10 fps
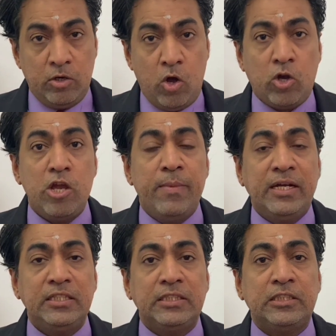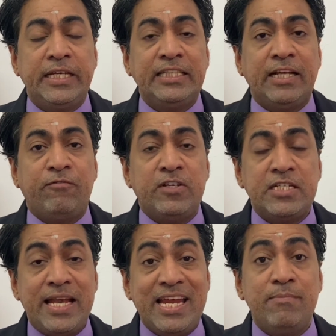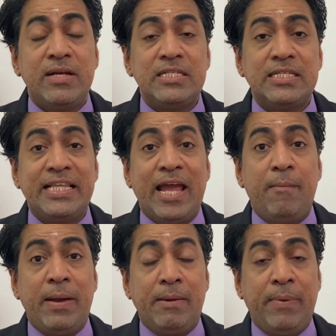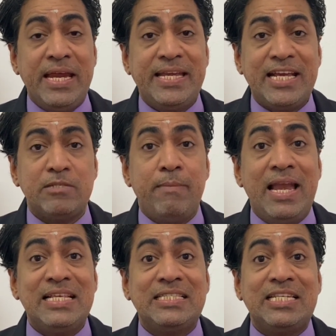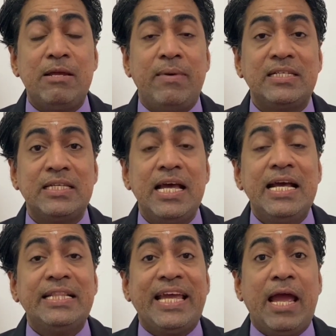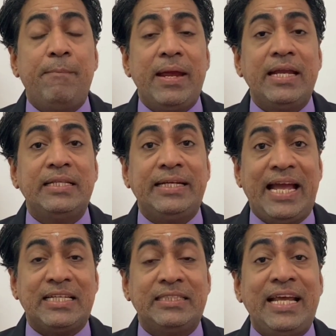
documents saying that first 9 months they have paid pay tax, balance 3 months they have paid the tax.